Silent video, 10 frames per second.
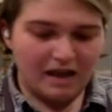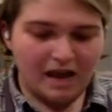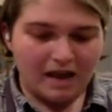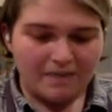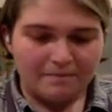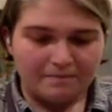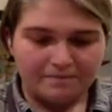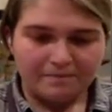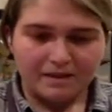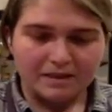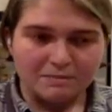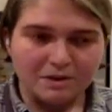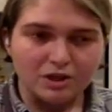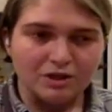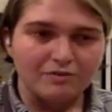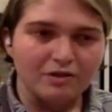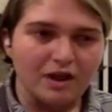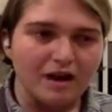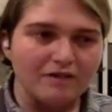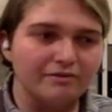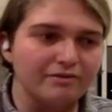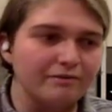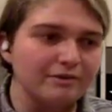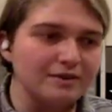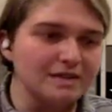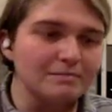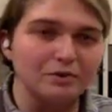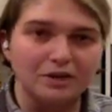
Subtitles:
um, especially if you have, for example,